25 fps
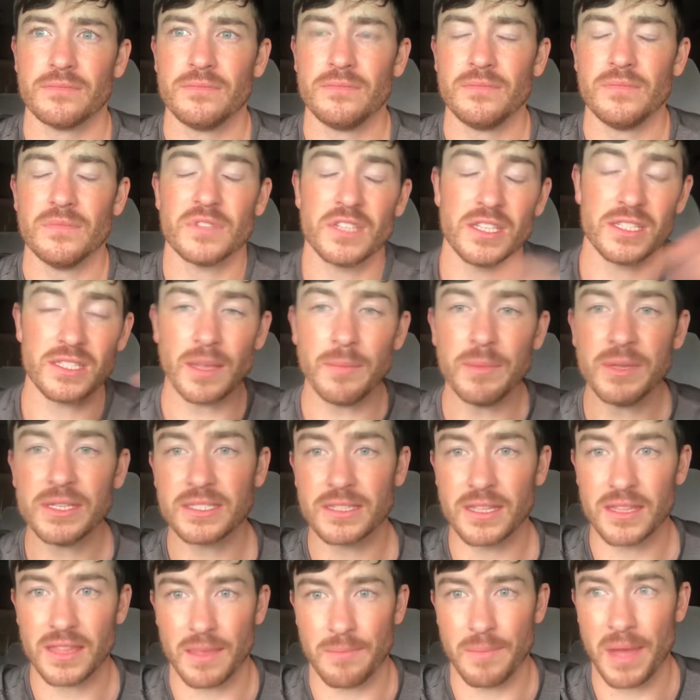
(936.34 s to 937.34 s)
to some
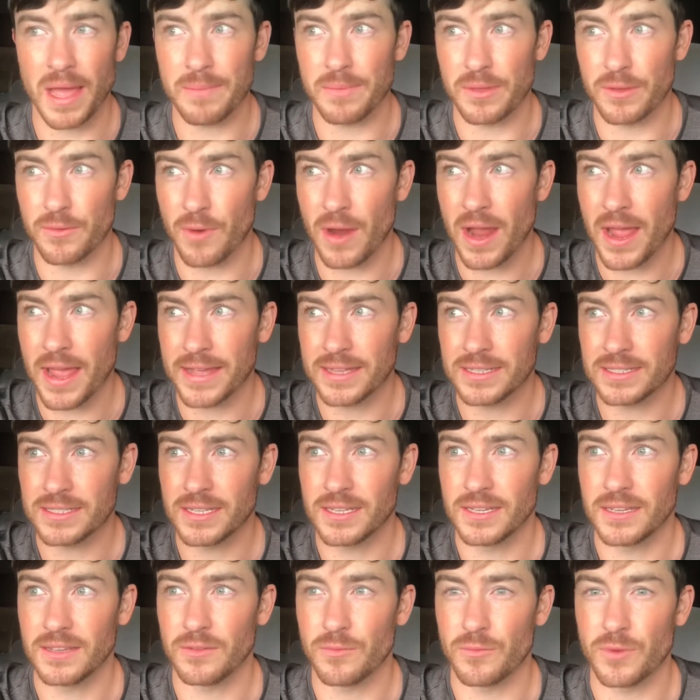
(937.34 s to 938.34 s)
extent, they might be right
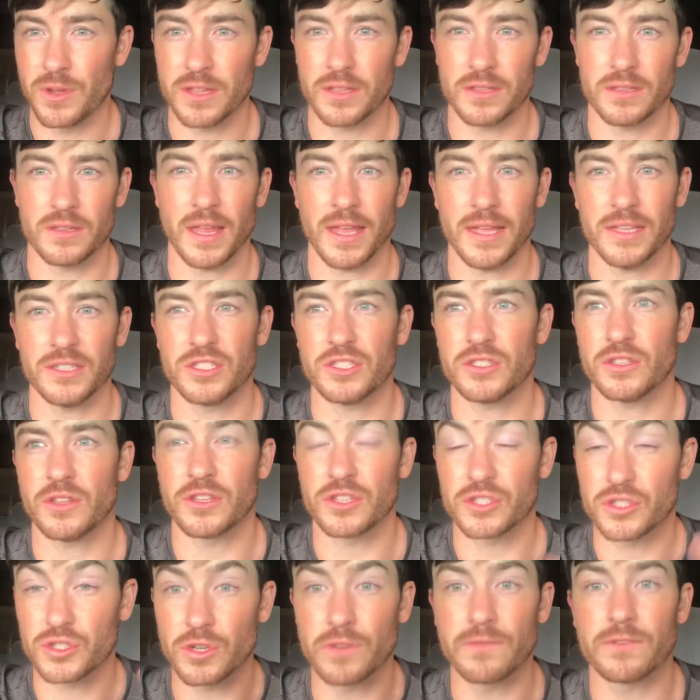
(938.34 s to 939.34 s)
with, like, just on the
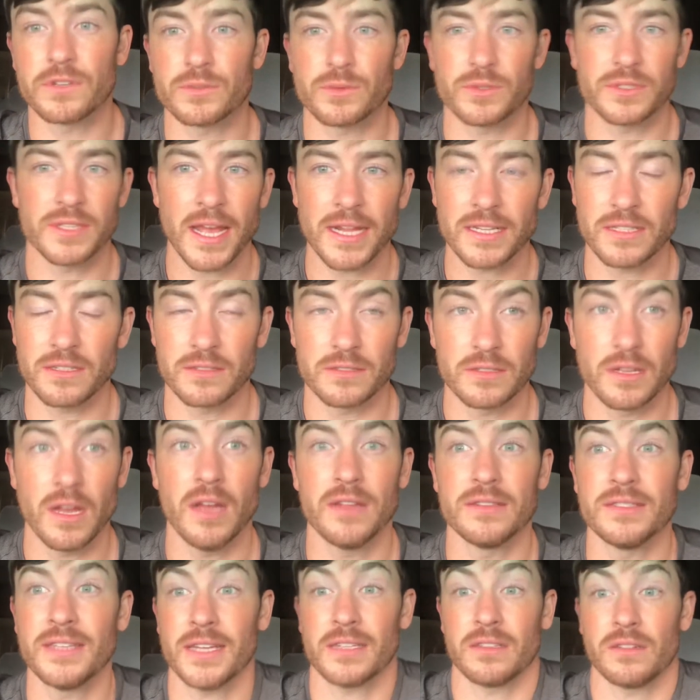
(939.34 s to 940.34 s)
surface with
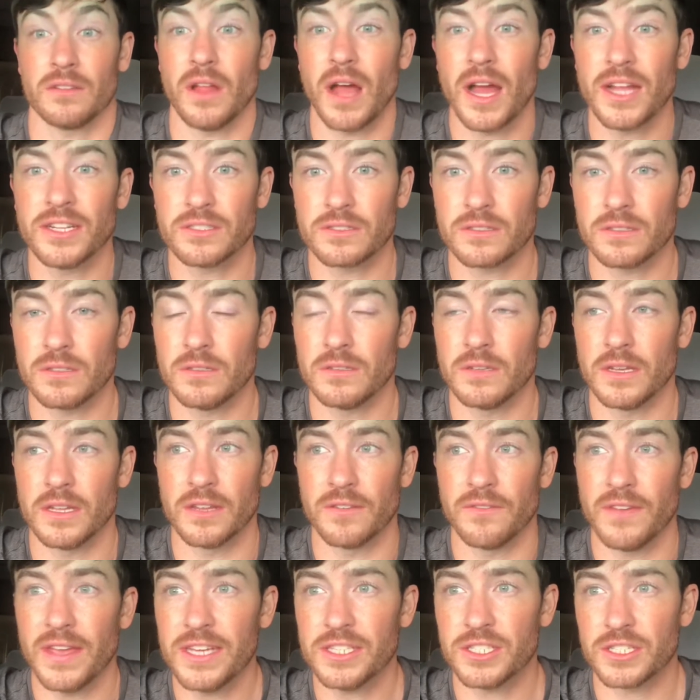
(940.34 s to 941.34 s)
technological
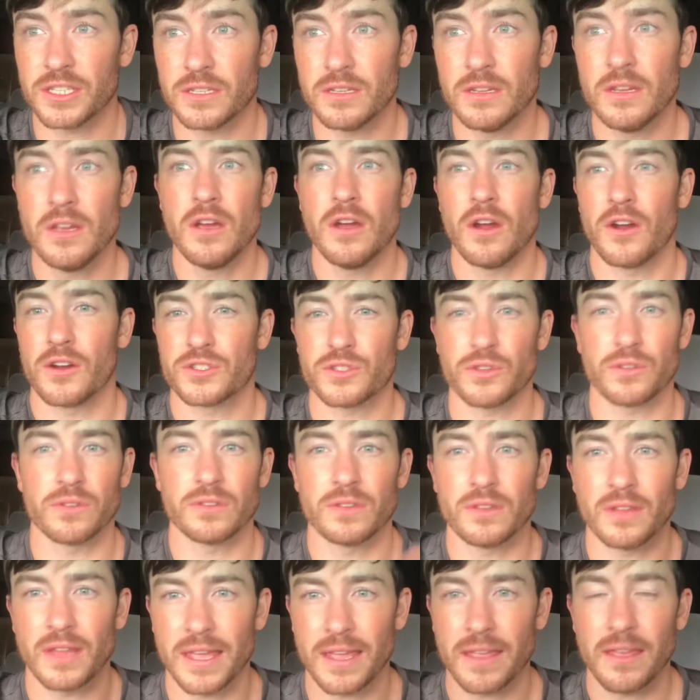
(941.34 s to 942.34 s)
innovation, or certain,
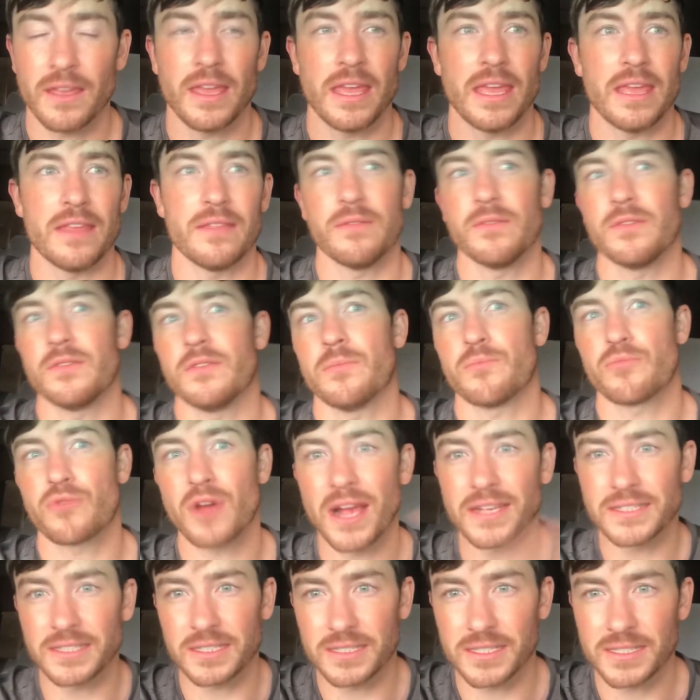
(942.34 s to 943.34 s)
like,
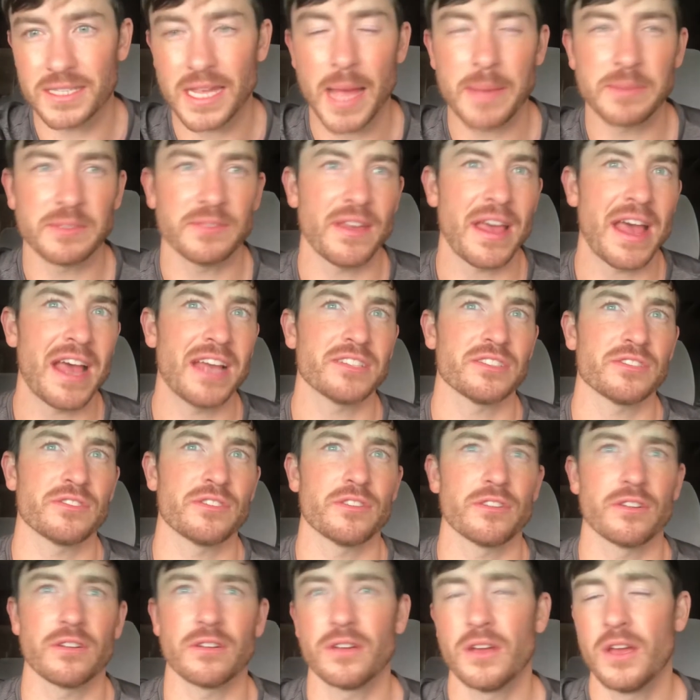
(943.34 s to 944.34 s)
processing times
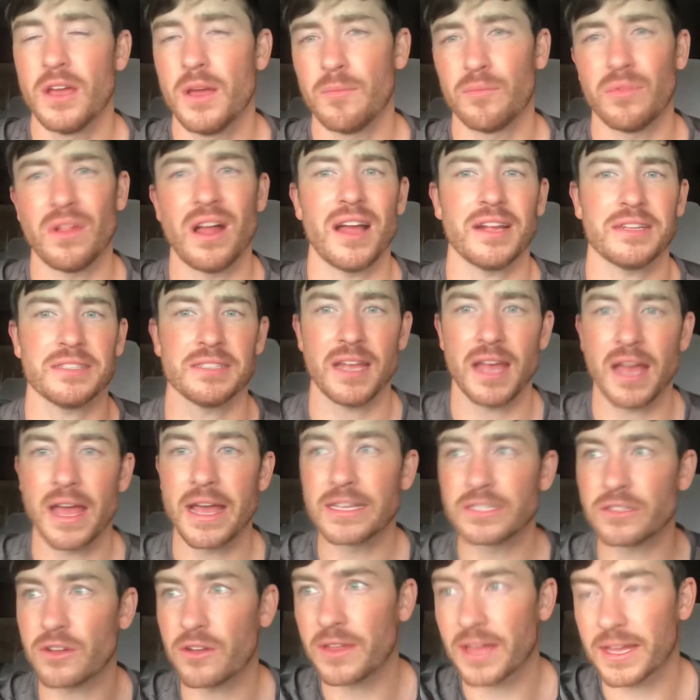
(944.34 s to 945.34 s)
faster, block size,
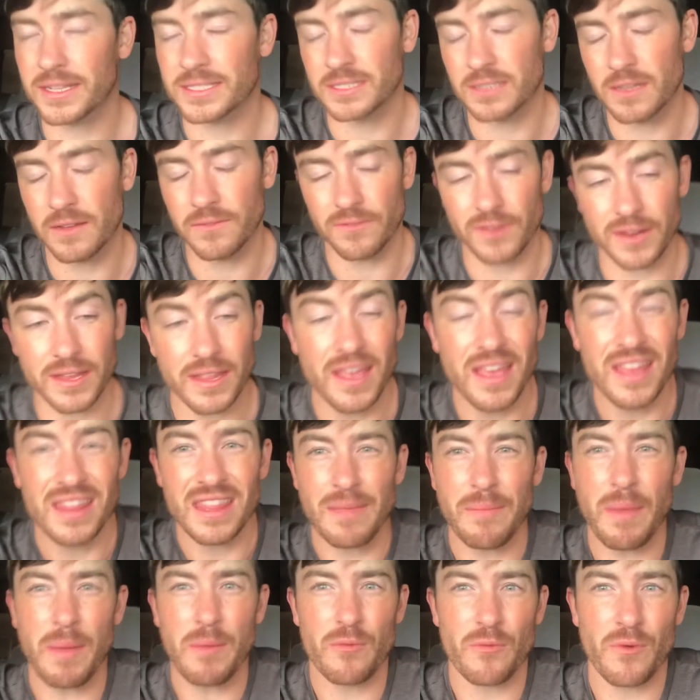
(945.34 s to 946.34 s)
all that stuff, right? They
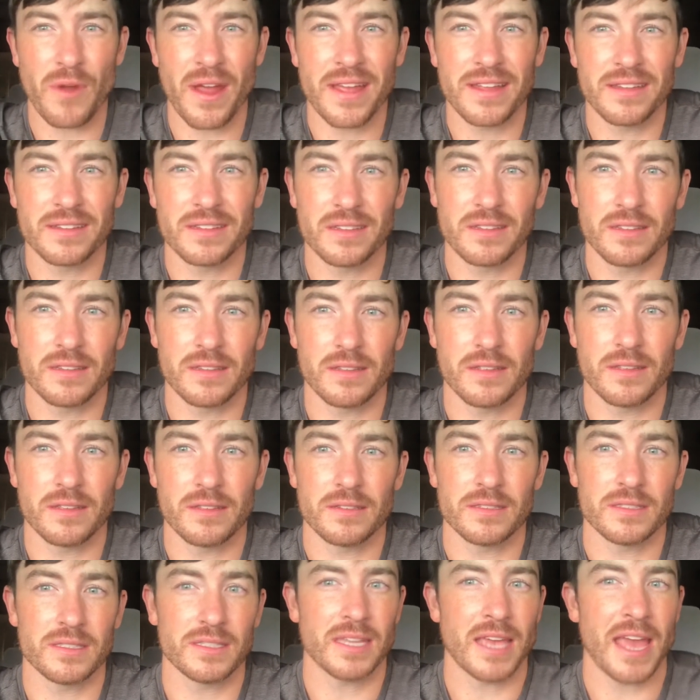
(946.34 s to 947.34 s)
may be right
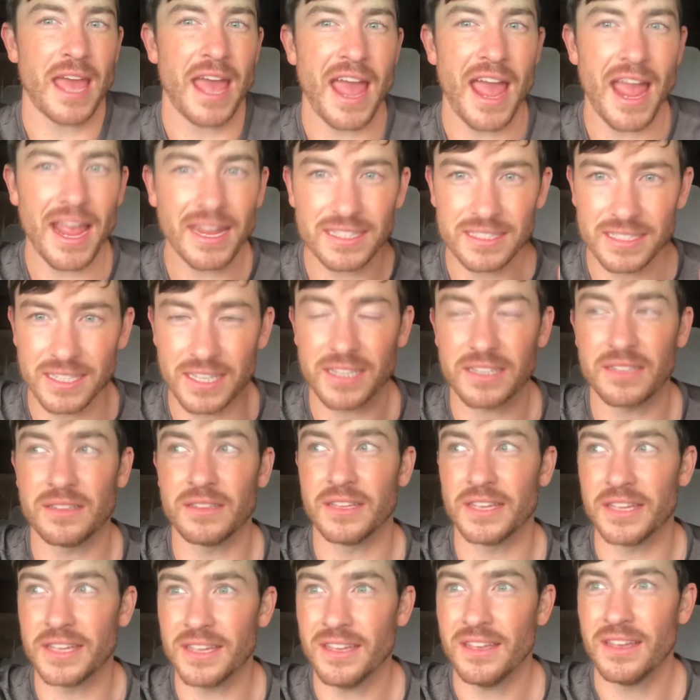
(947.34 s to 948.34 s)

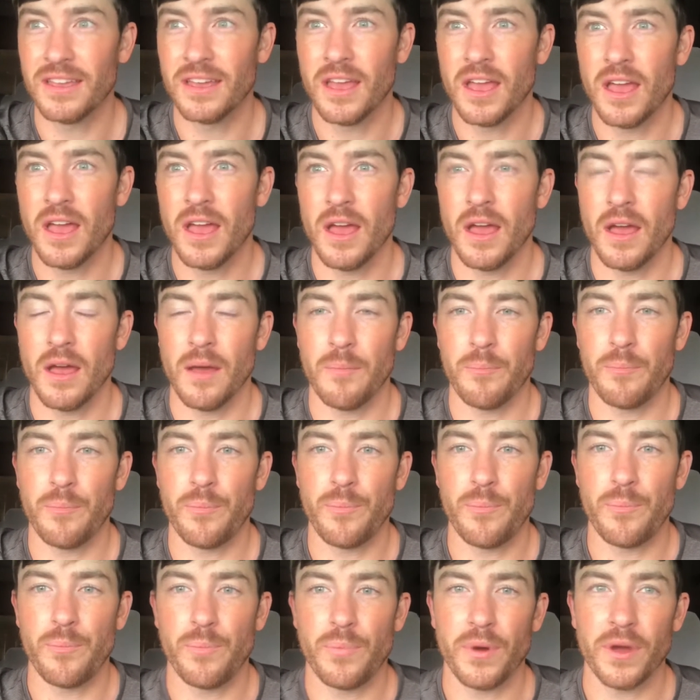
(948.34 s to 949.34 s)
technically,
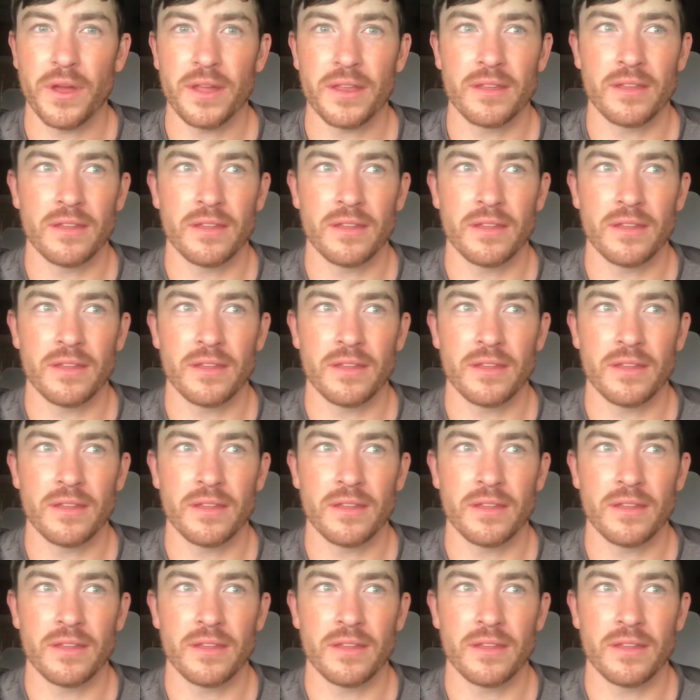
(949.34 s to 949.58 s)
but